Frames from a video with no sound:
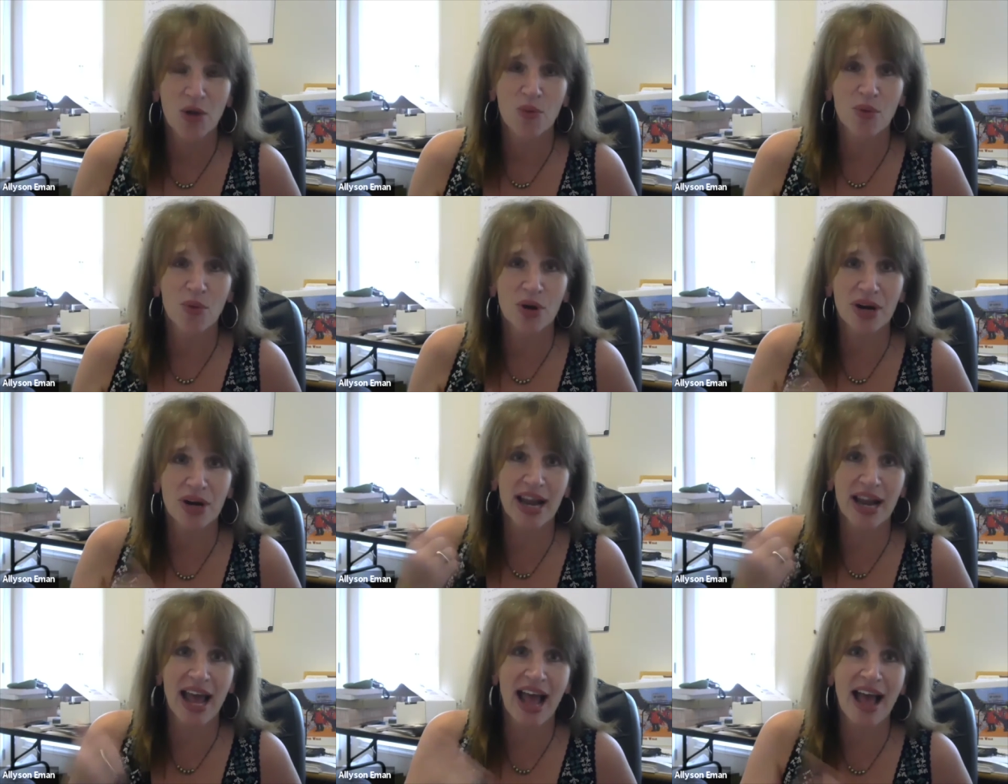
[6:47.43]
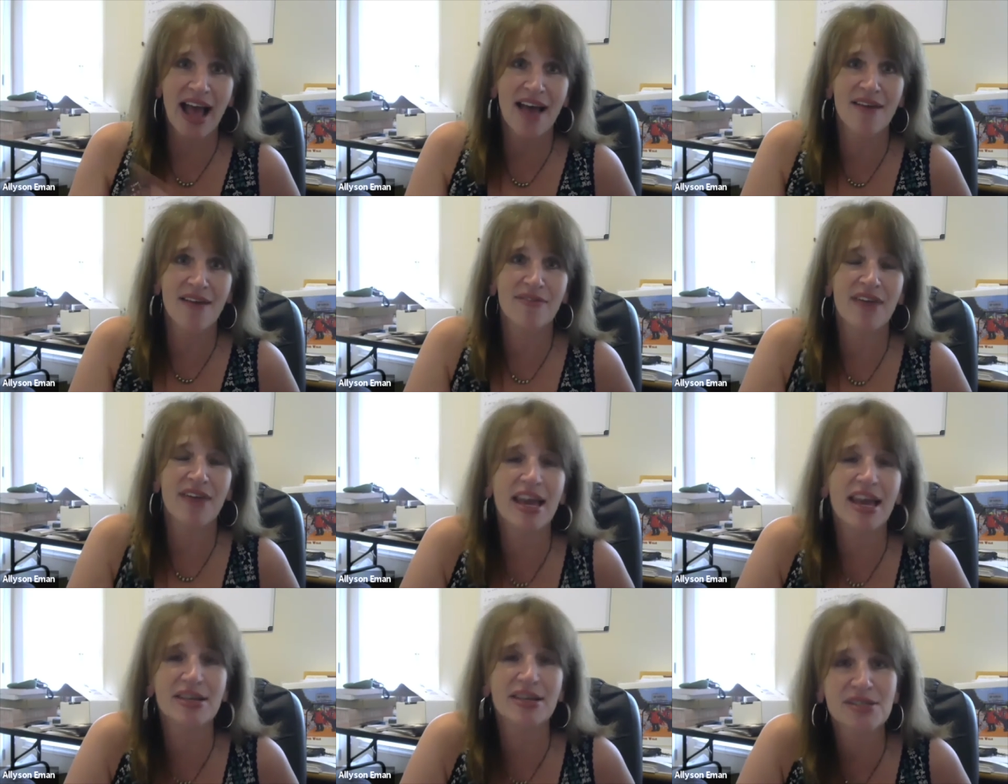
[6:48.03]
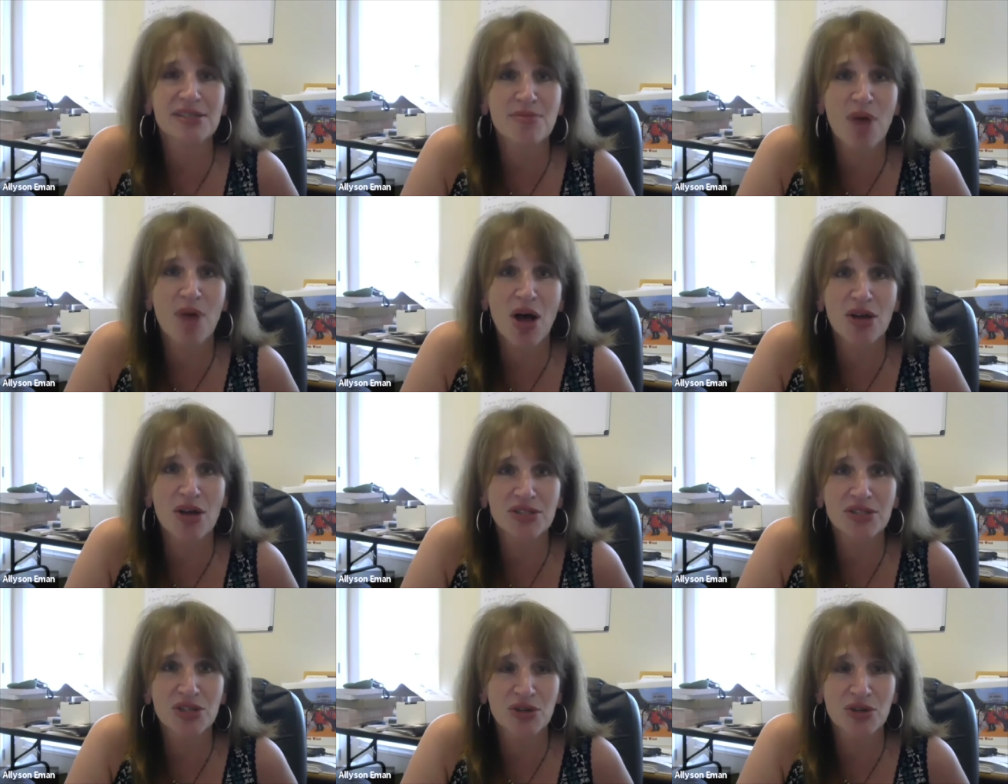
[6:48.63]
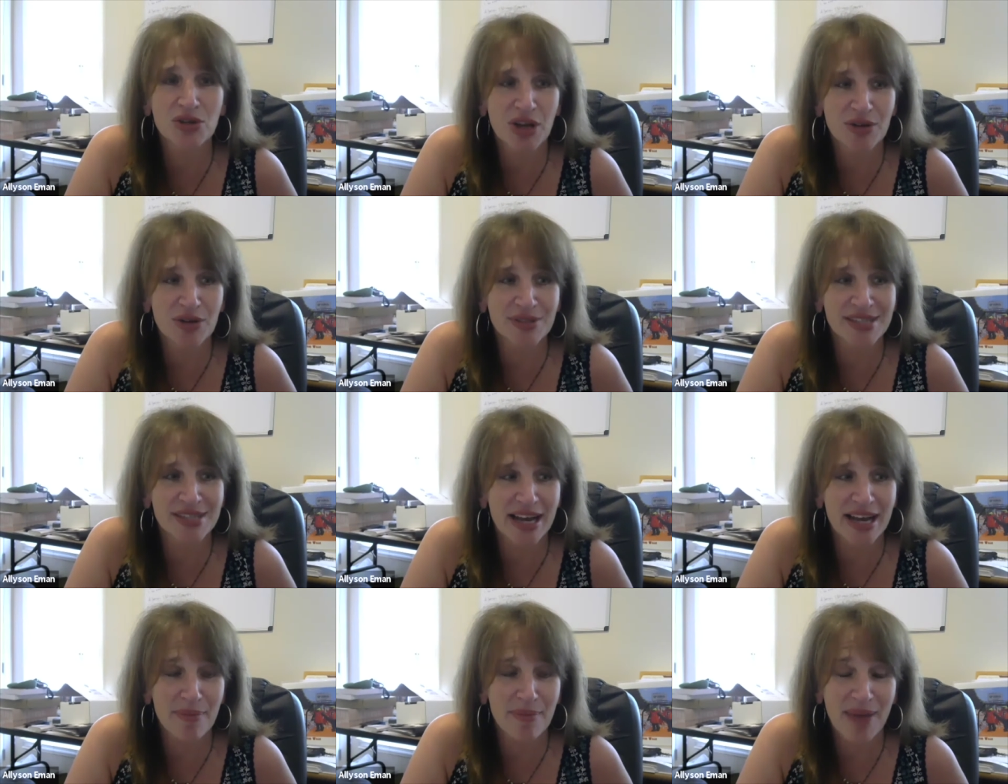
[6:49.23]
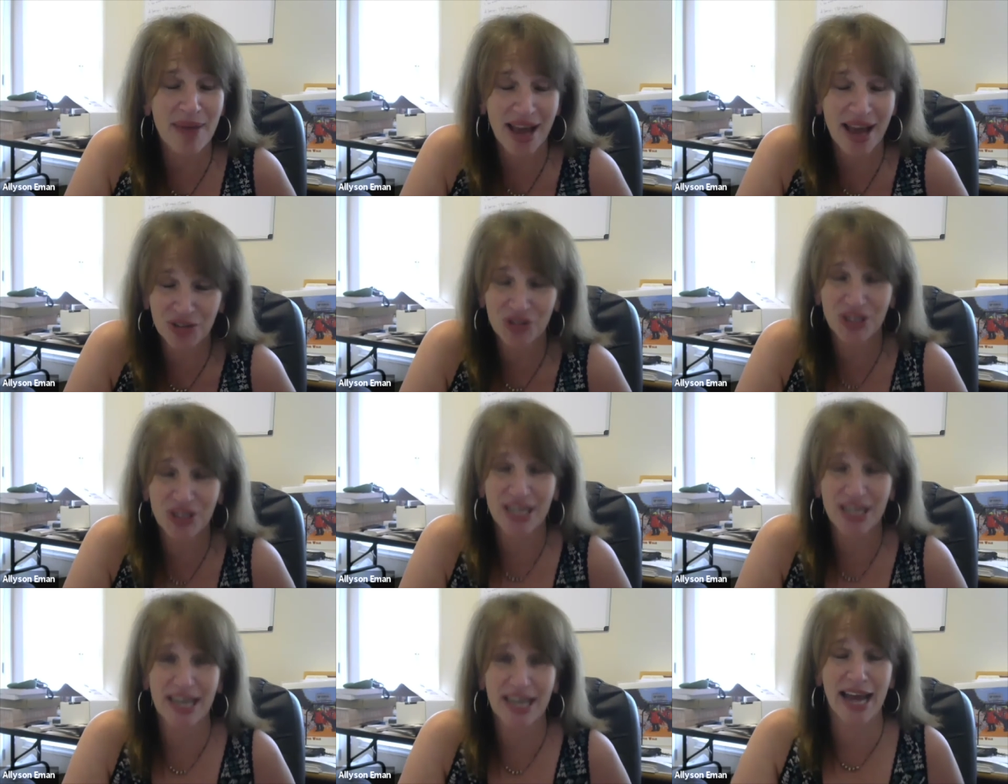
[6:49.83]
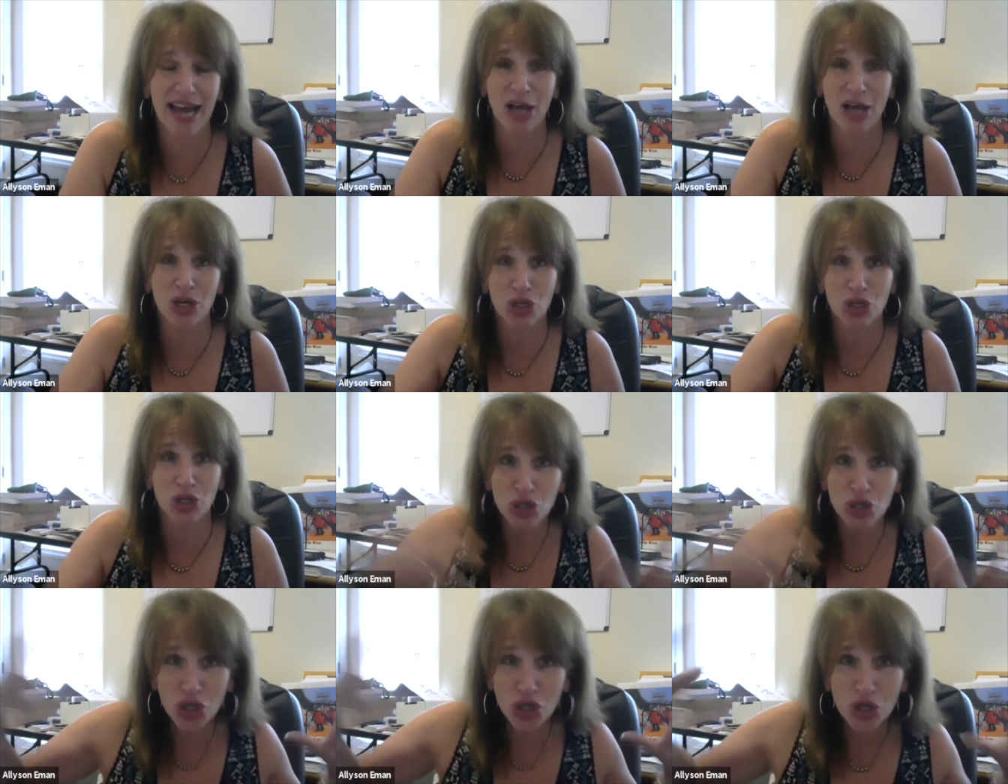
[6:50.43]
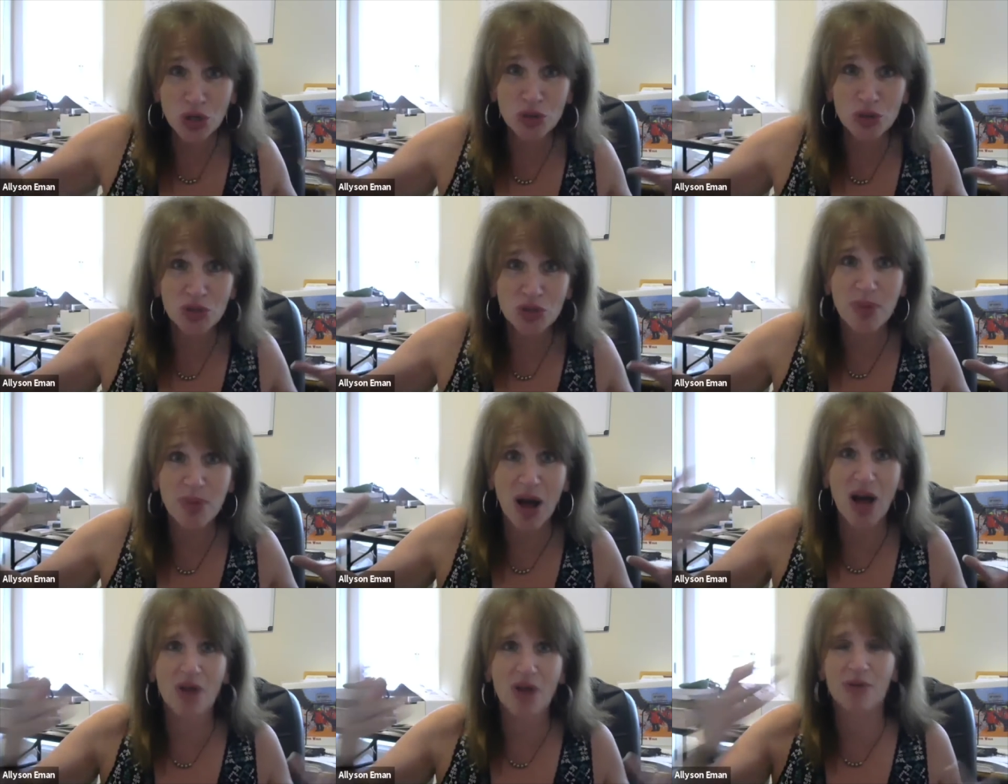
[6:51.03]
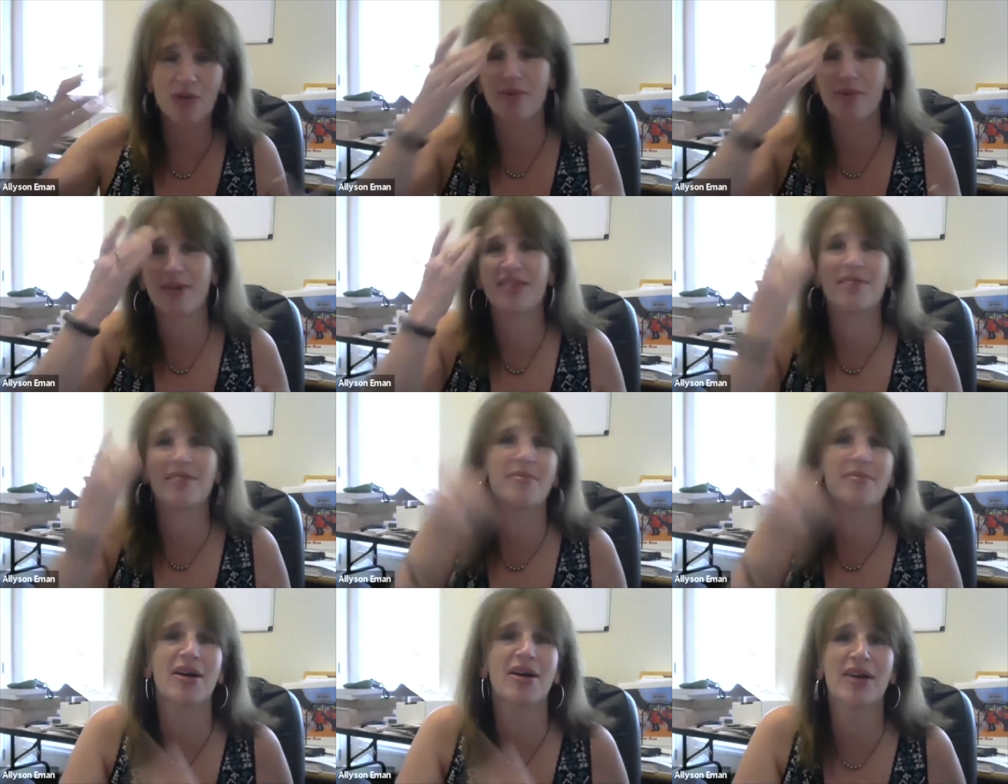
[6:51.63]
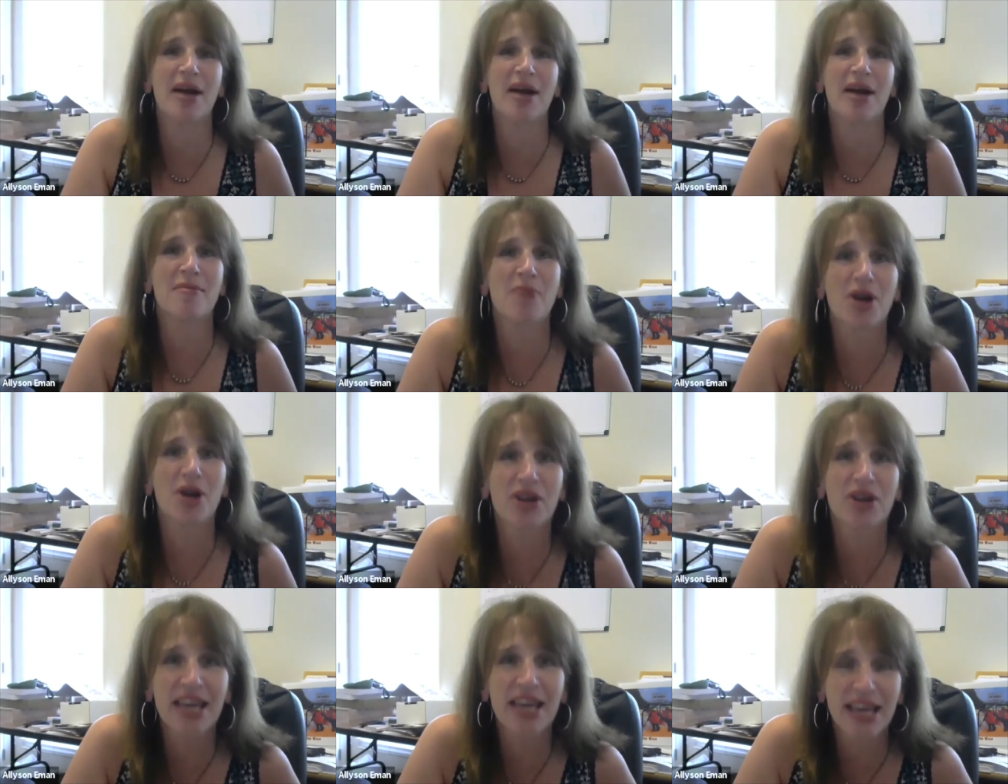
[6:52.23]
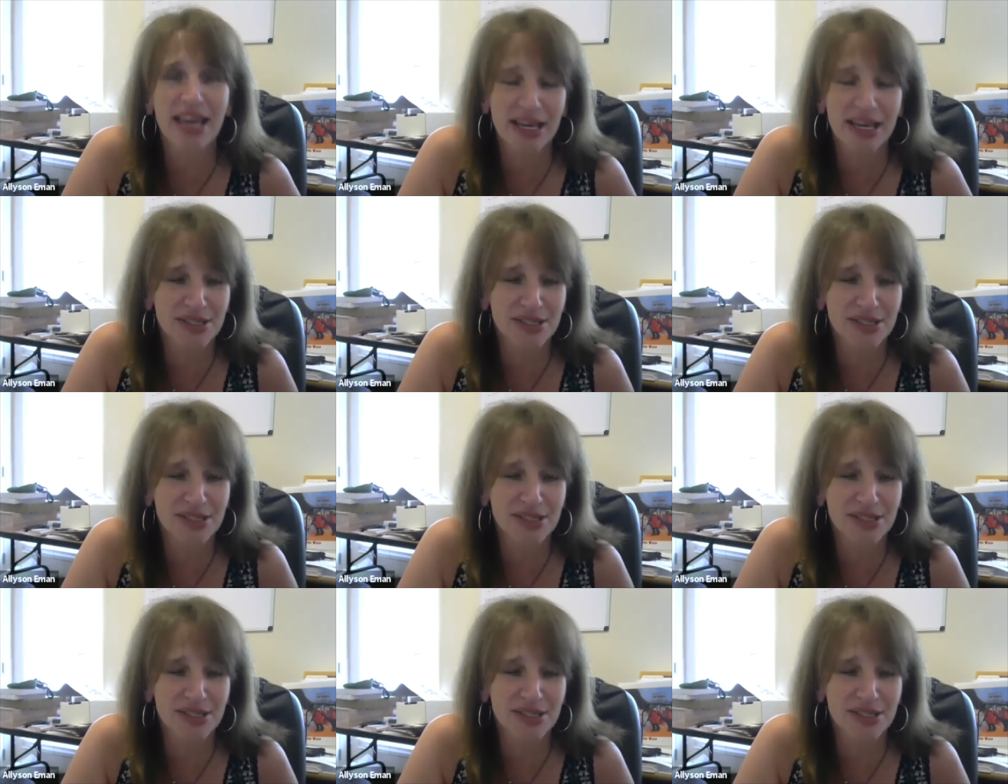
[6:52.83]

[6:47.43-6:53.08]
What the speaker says: we're going to have a small studio set up actually in a huge ballroom at the Marriott Marquis.